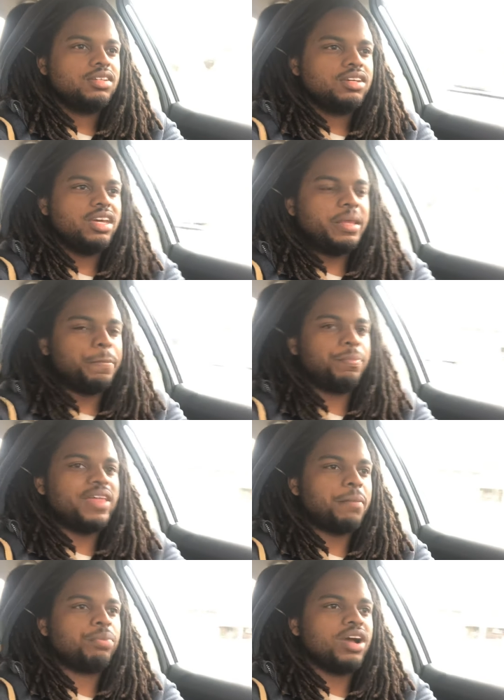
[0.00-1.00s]
And in
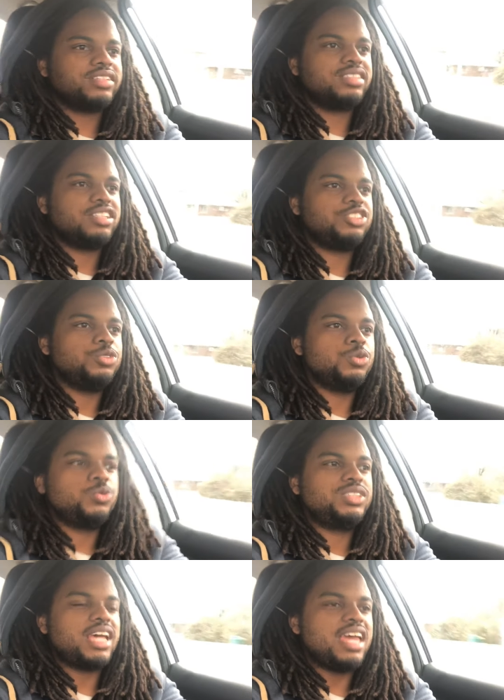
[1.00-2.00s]
that process, you
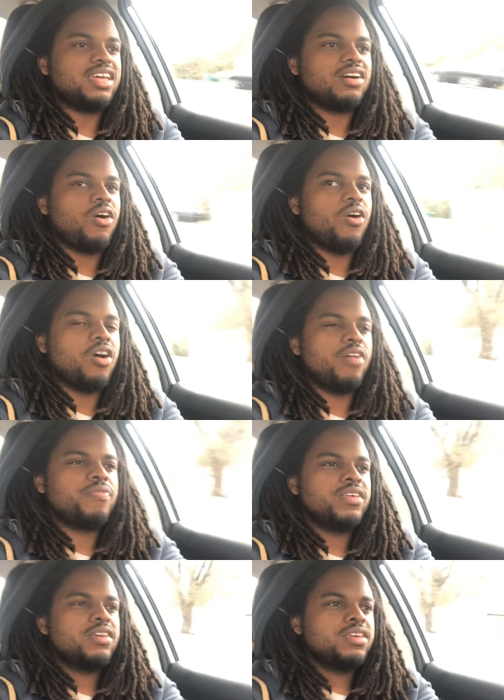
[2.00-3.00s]
take on
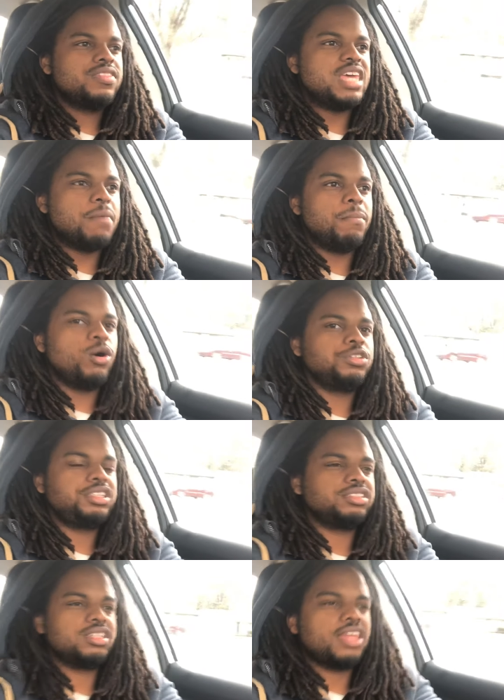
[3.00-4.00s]
the
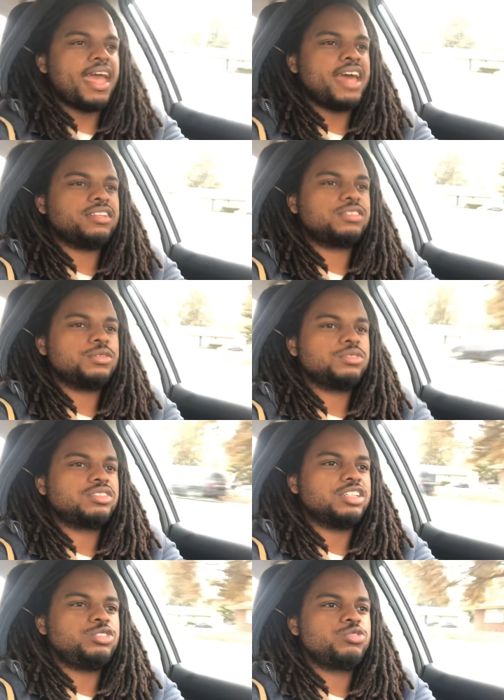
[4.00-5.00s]
emotions and the attitudes
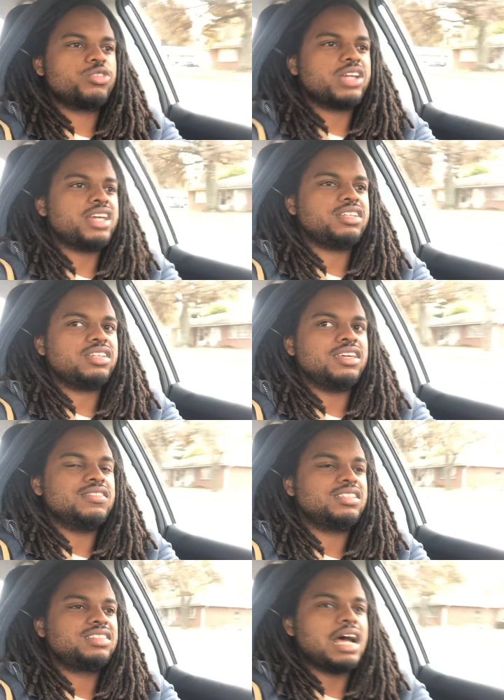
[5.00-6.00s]
that you created in
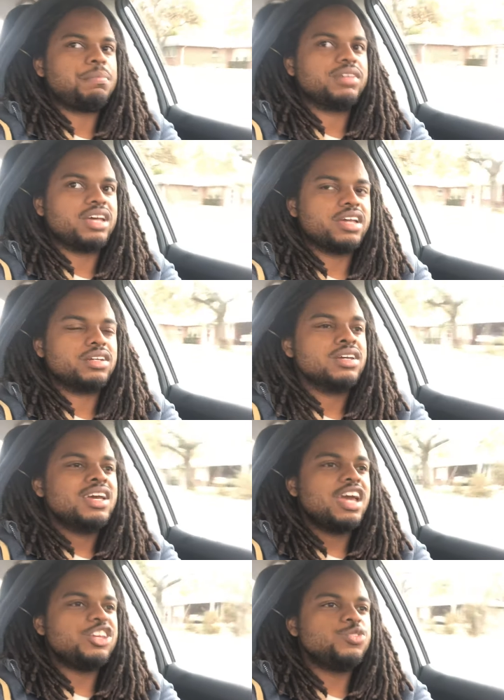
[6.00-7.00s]
this doppelganger,
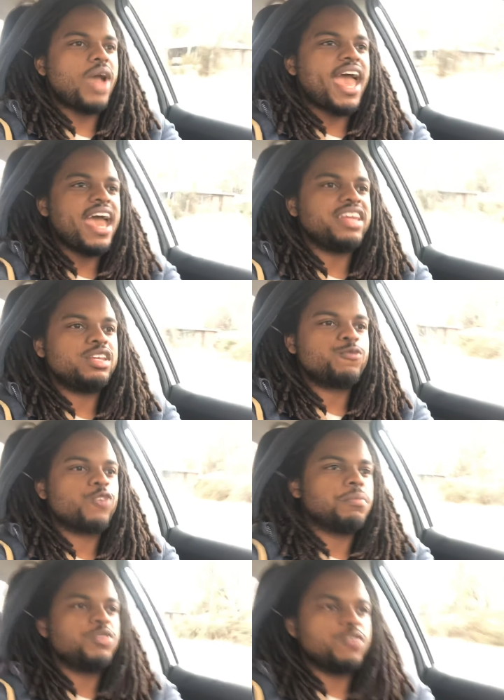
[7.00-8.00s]
and you add it
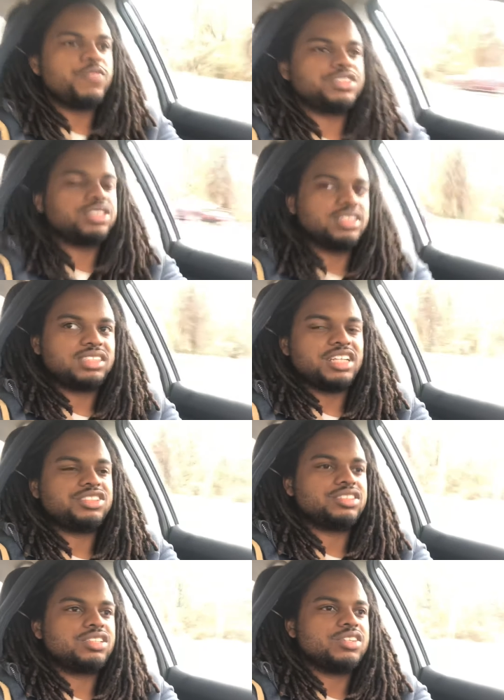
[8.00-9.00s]
from your
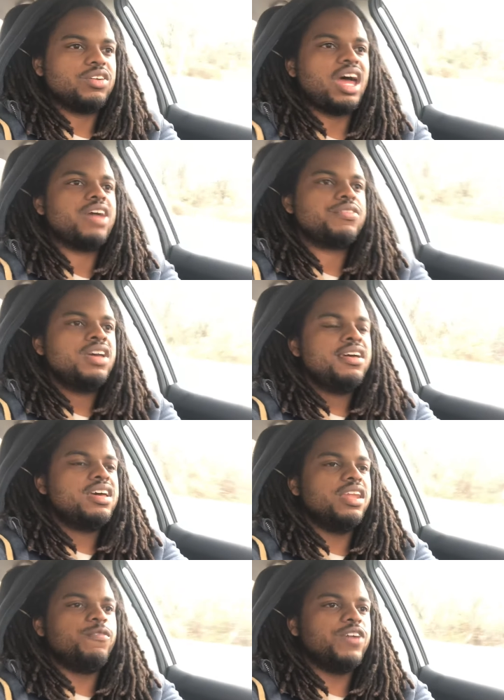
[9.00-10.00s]
visualizations to your life.
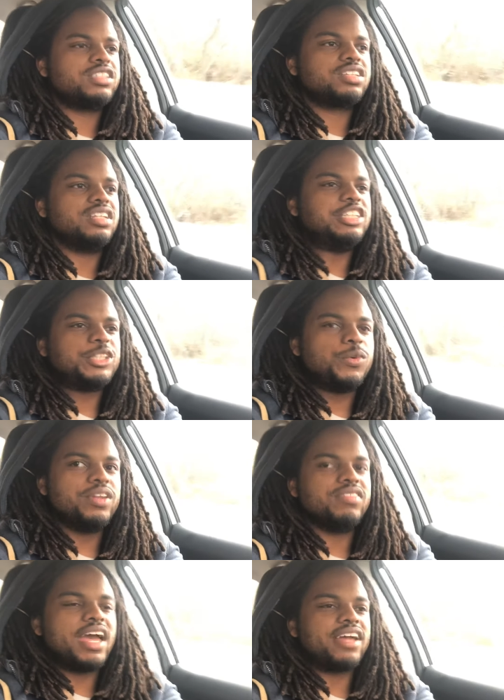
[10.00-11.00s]
And eventually
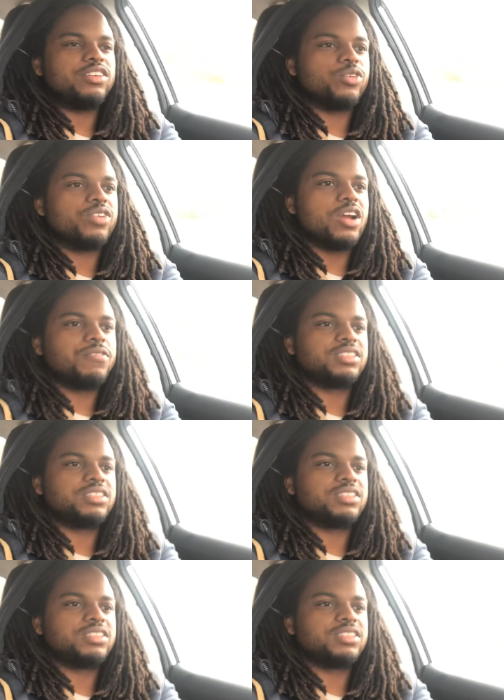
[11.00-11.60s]
doing that, your nervous